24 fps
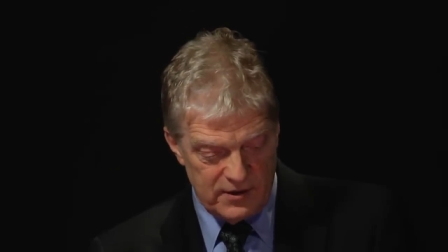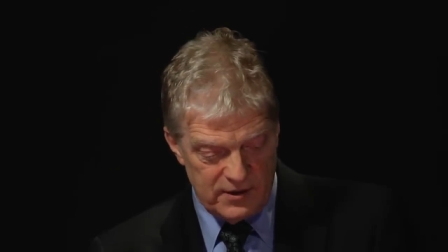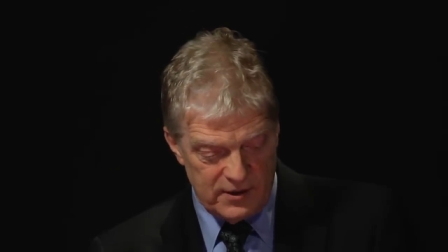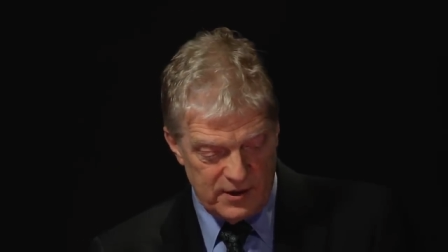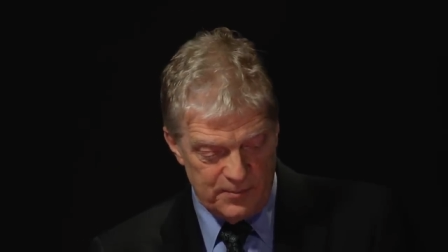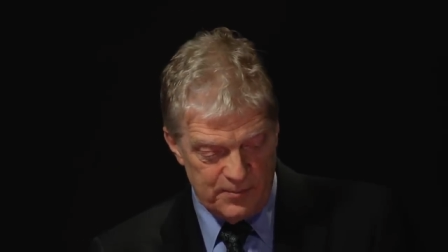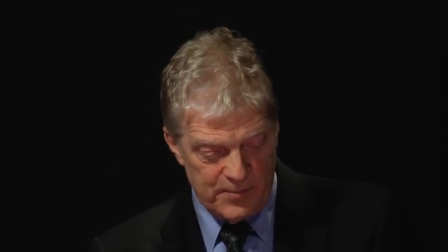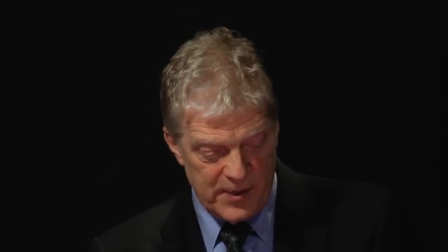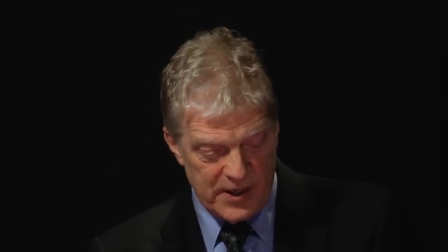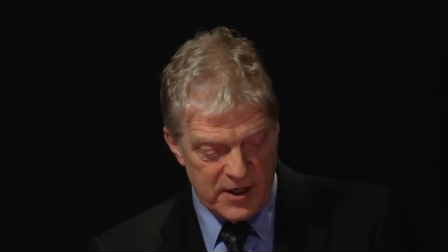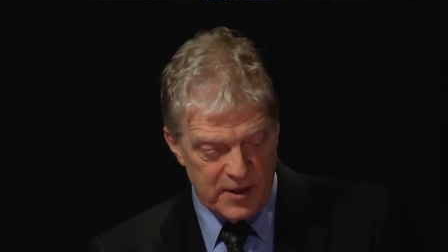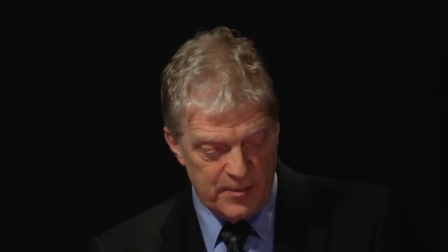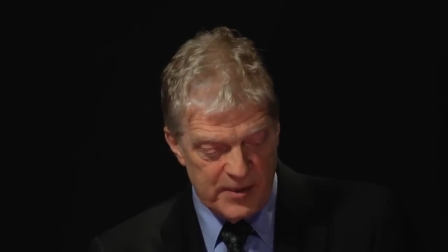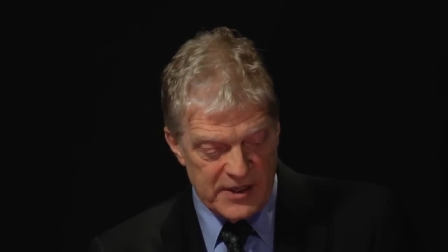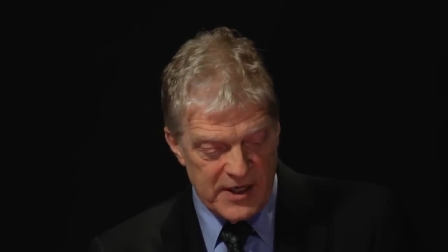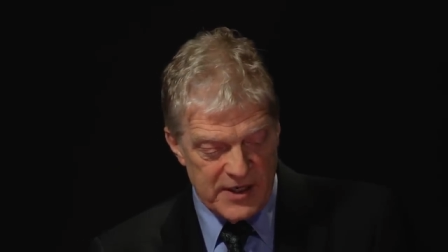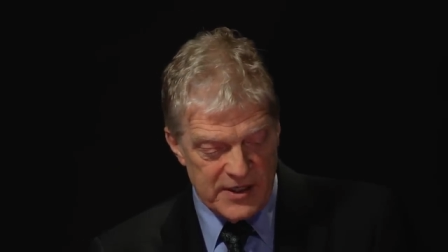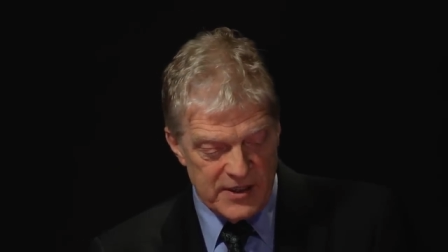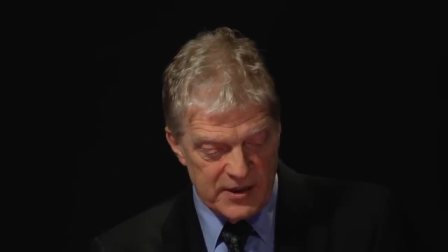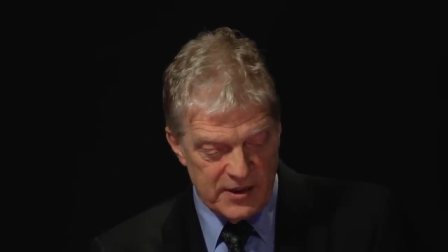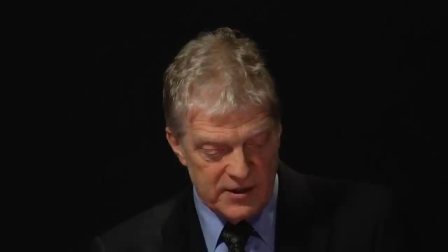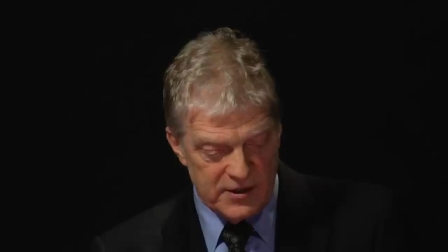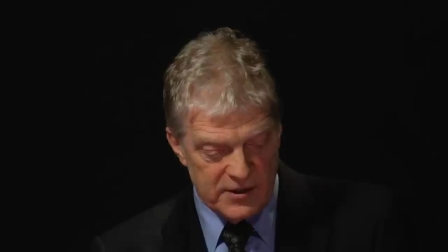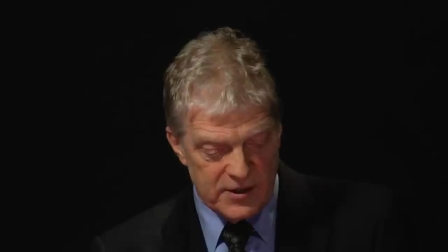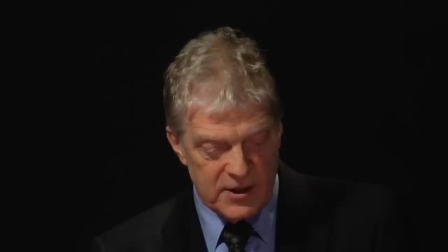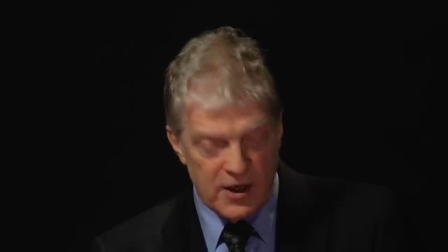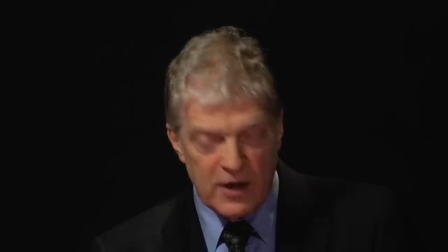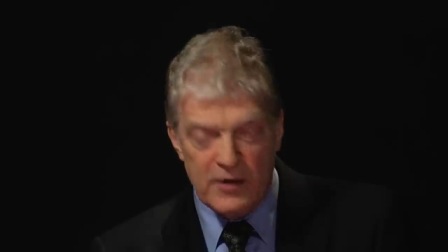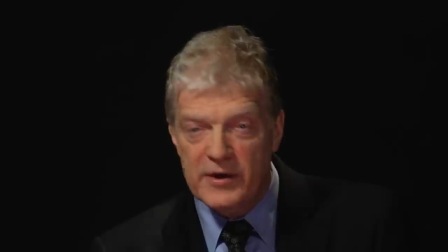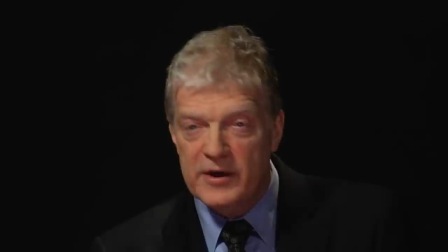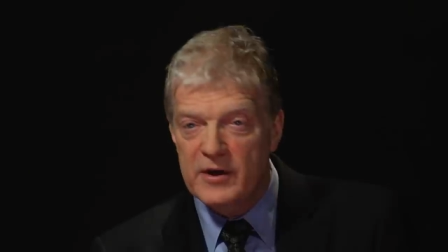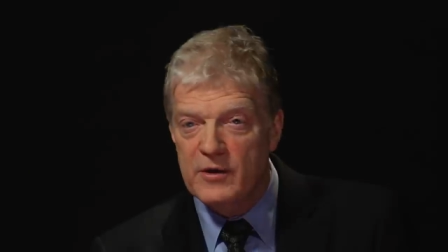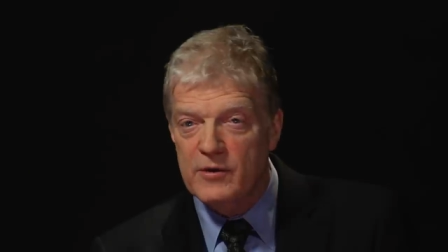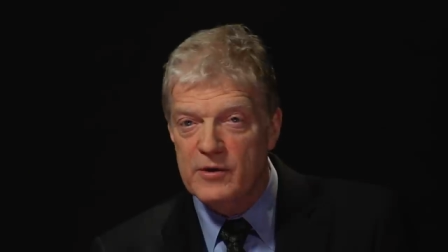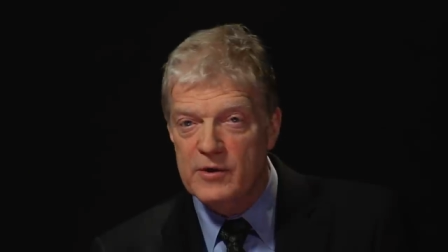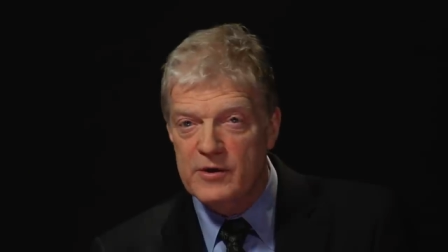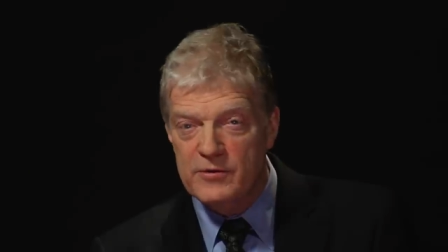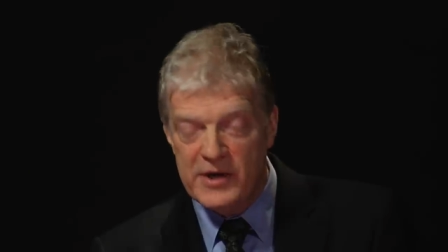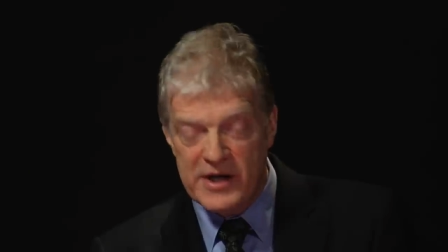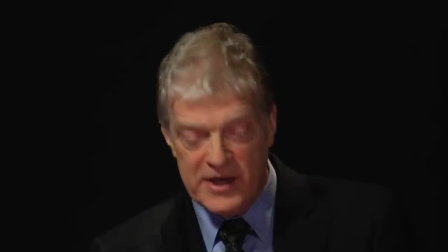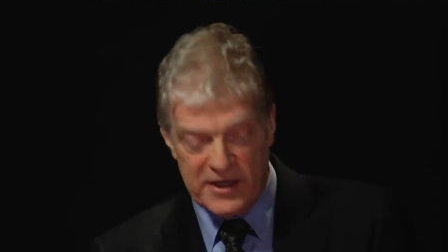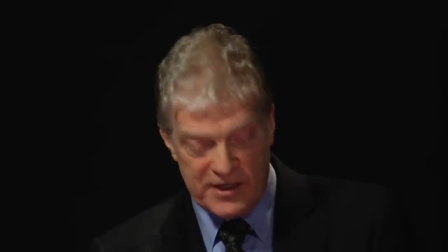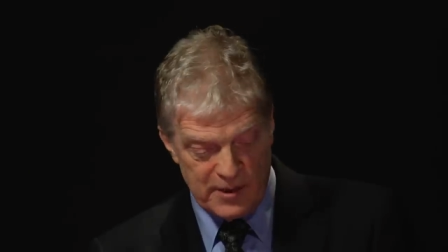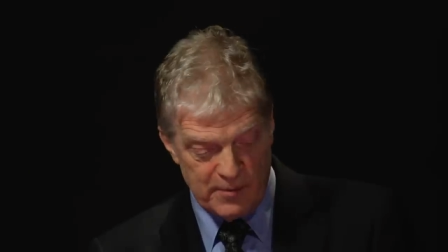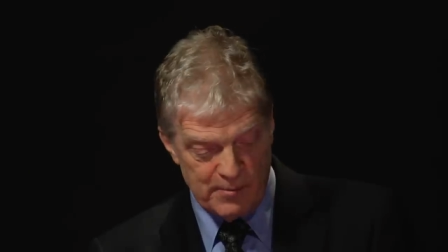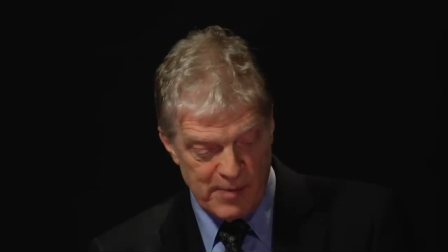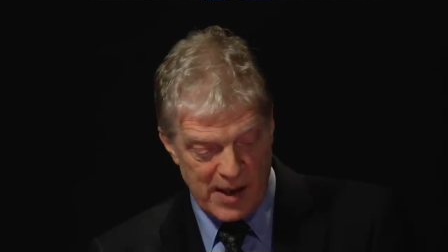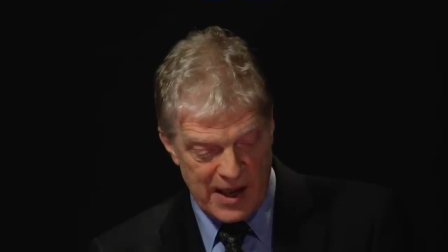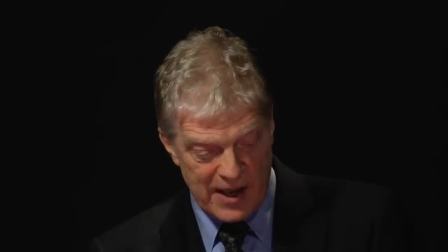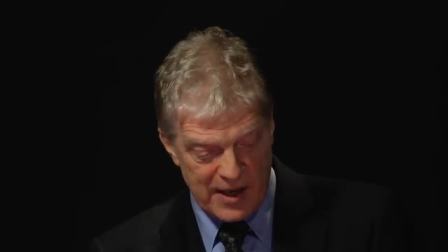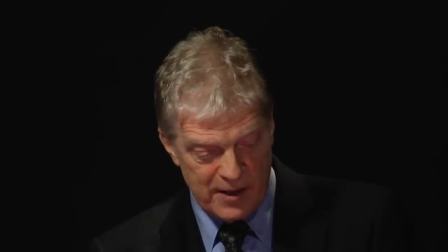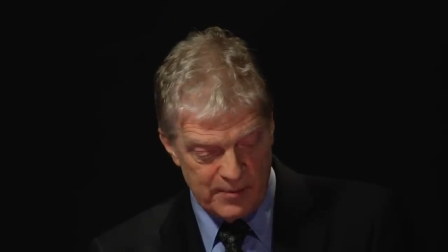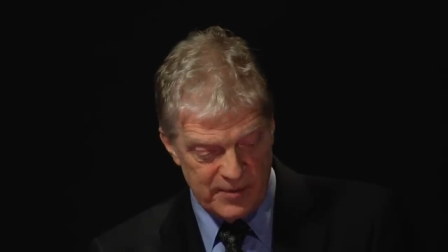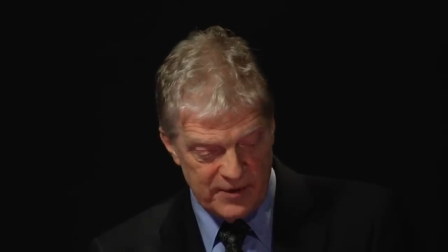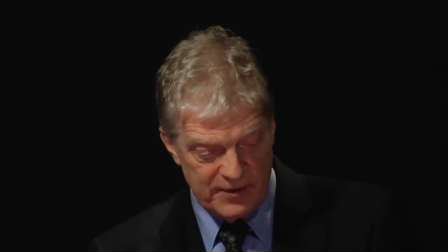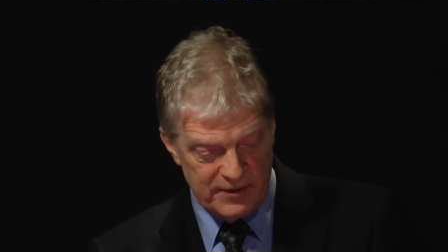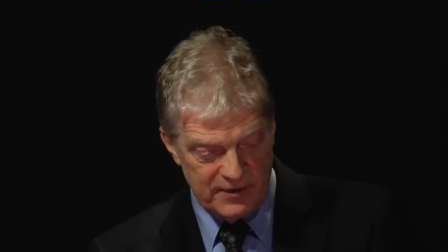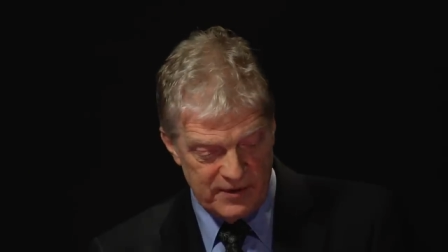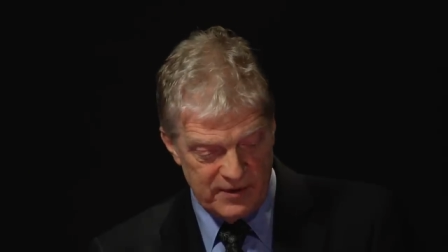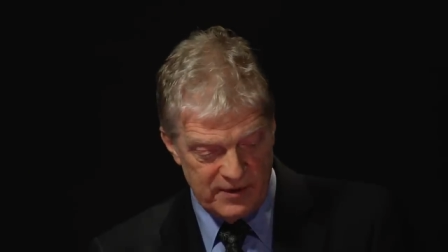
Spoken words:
and picking up an Indian curry or a Greek kebab,